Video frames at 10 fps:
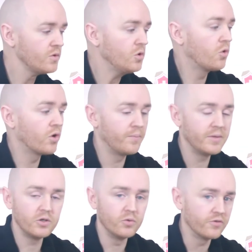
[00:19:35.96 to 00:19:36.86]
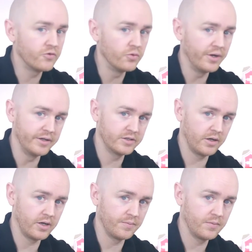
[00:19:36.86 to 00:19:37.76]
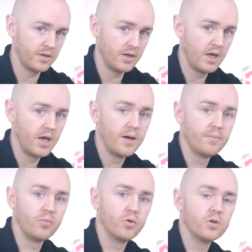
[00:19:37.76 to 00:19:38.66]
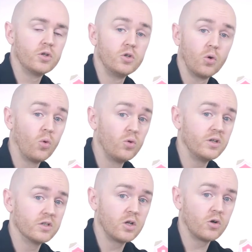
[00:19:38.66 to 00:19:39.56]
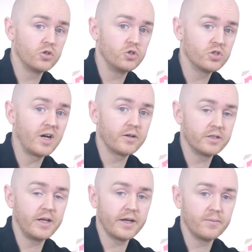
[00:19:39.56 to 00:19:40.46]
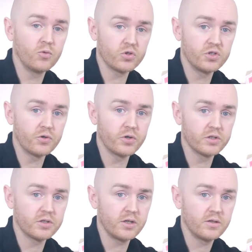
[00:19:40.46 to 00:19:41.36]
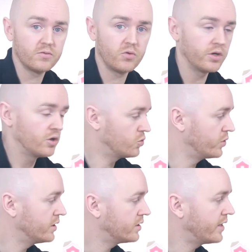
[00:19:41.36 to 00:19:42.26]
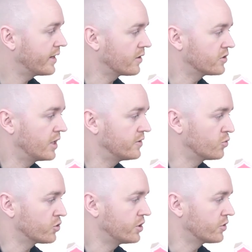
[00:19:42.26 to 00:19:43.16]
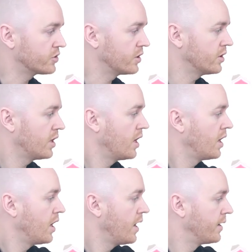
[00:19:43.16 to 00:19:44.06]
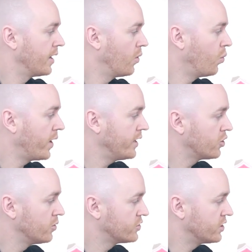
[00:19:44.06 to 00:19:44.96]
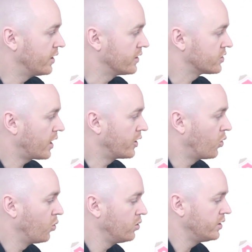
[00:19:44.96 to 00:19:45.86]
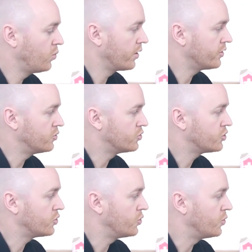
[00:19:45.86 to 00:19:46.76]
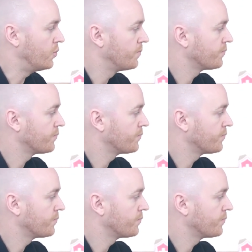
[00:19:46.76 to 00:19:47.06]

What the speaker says: Or I'll meet you in a few days' time. But, you know, only as long as you start to take it more seriously, right? We need to take ourselves more seriously. Now, when it comes to this, I only want you to